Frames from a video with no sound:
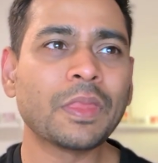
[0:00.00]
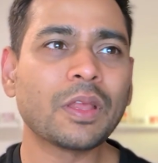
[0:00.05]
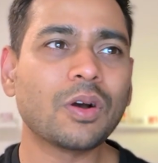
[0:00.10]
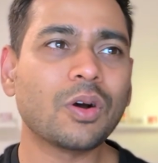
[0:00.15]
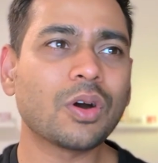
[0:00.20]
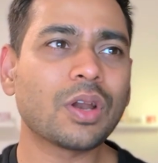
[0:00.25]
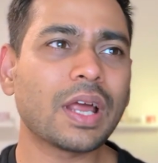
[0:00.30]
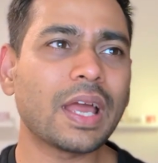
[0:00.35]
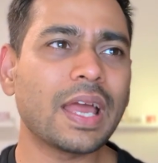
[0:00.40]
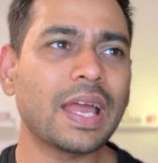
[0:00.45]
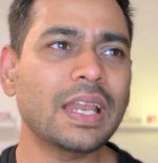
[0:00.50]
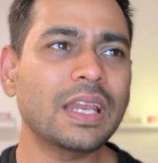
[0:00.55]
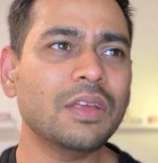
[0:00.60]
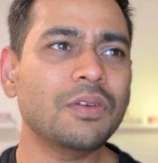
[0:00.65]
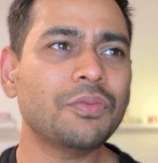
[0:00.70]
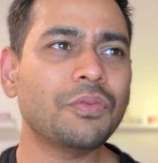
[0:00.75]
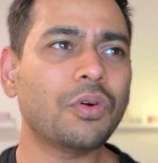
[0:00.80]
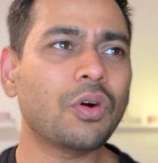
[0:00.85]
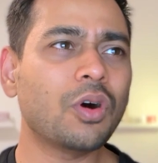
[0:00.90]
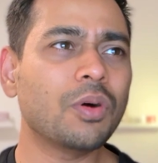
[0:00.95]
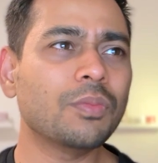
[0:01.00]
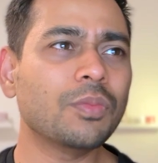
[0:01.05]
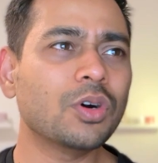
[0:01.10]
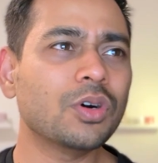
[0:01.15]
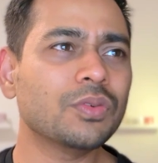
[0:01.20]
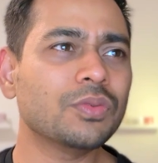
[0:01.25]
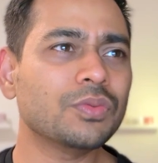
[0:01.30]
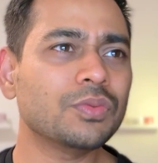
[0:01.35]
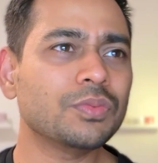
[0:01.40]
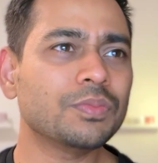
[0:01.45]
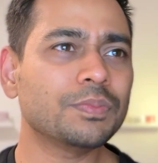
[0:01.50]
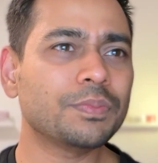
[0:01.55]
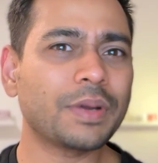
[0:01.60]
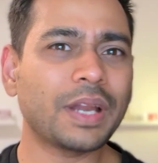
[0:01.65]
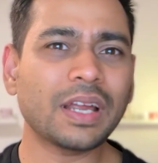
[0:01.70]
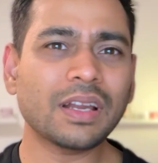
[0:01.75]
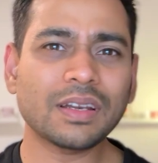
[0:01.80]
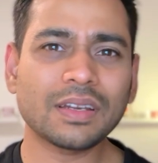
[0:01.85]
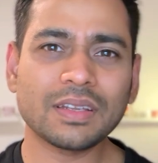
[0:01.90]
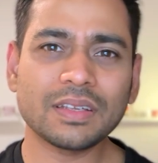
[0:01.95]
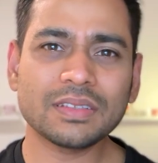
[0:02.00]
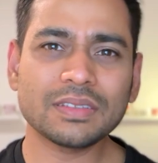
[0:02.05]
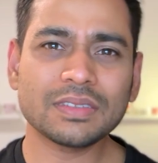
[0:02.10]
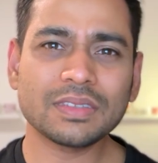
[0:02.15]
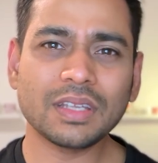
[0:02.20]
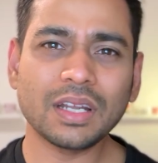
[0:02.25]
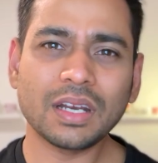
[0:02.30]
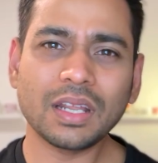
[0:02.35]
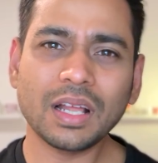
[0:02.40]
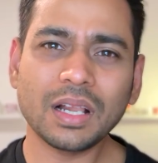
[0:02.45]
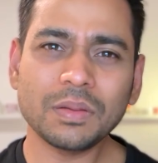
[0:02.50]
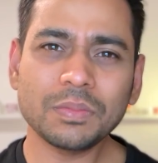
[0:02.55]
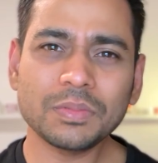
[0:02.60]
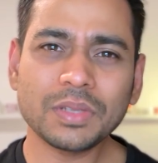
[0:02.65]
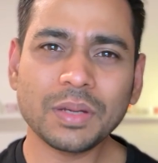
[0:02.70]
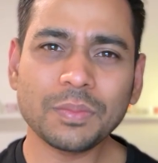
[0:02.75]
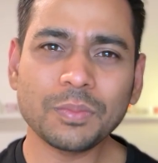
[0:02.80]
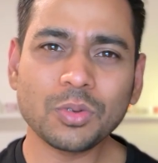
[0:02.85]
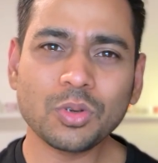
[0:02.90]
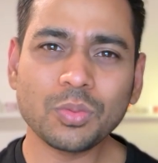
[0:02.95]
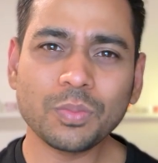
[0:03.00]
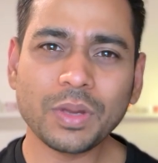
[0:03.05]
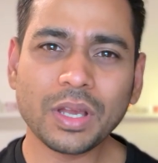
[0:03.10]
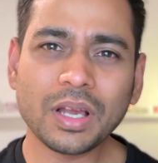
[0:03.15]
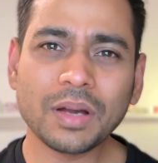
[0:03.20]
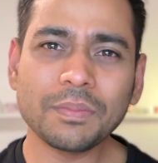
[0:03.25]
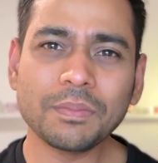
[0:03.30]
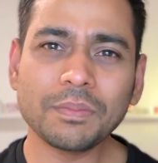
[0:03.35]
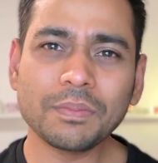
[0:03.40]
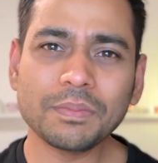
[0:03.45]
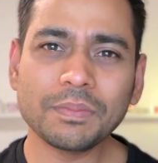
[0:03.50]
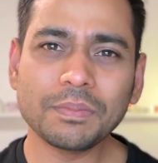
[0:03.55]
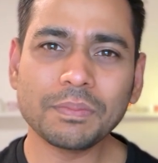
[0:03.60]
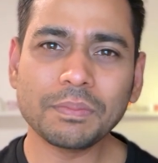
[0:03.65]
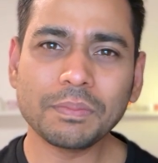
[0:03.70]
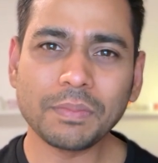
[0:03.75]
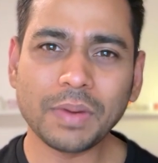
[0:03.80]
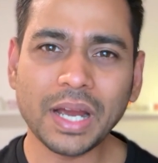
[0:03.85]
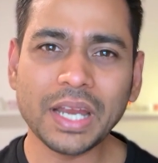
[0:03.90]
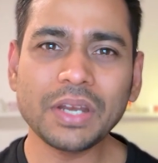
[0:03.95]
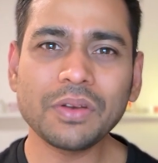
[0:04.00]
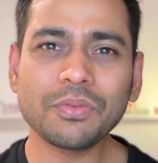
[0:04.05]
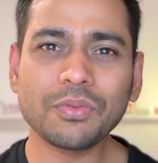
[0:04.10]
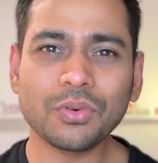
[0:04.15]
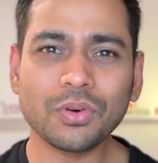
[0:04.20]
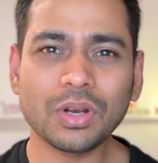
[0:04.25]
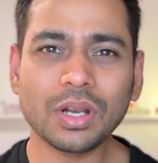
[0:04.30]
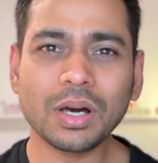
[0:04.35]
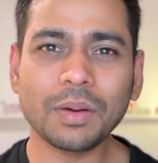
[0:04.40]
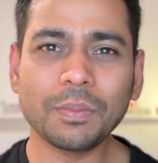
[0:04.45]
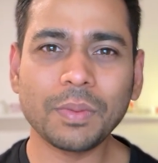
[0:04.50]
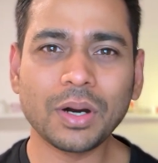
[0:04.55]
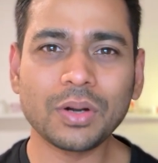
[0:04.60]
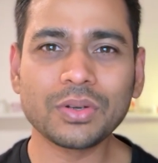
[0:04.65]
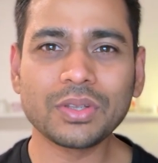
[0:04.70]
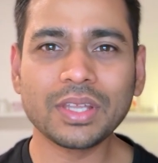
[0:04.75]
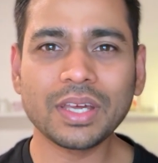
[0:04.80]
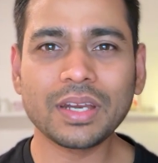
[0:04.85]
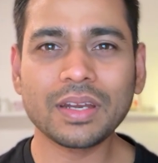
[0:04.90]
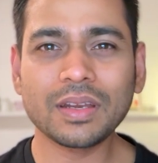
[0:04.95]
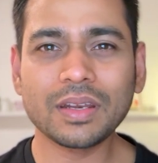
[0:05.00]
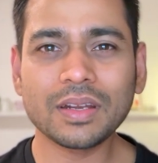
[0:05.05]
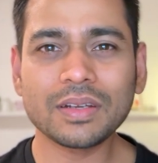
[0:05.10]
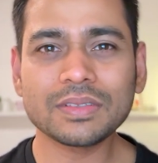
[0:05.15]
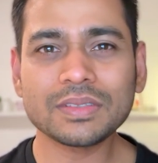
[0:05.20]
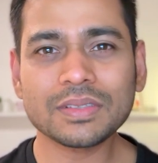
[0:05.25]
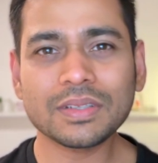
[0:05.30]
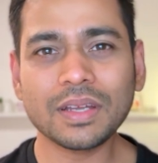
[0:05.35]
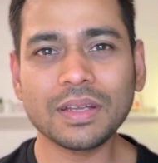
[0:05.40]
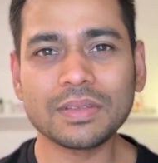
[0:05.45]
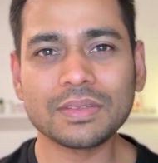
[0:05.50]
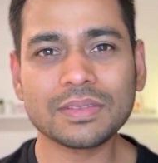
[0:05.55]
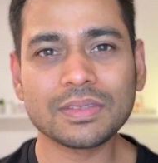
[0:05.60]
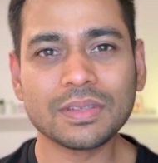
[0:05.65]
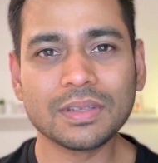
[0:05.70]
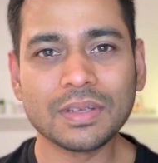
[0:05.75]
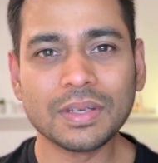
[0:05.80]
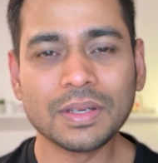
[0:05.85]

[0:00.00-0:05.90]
or any form of practice that help them to become mindful about their inner states.